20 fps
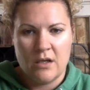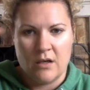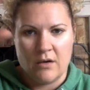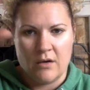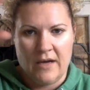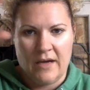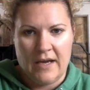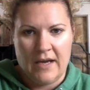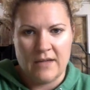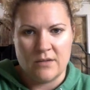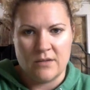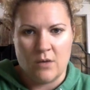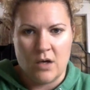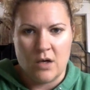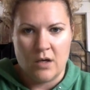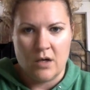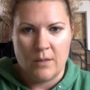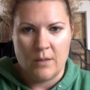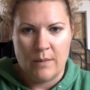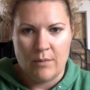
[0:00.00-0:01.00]
Okay, so
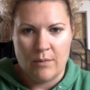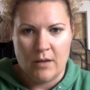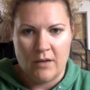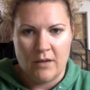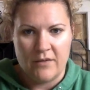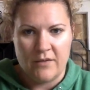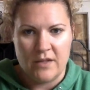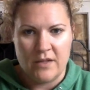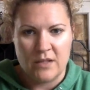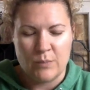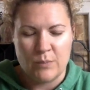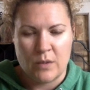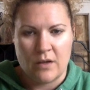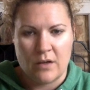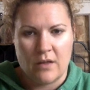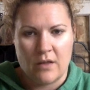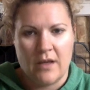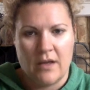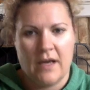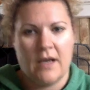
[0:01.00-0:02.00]
all the people that live in this part
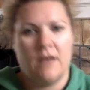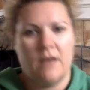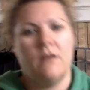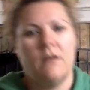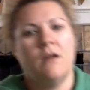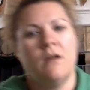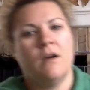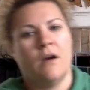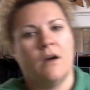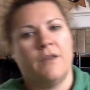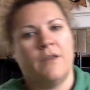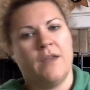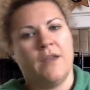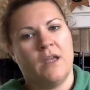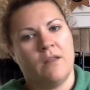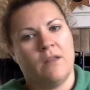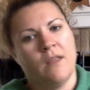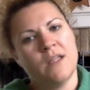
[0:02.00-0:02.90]
of the land are thinking,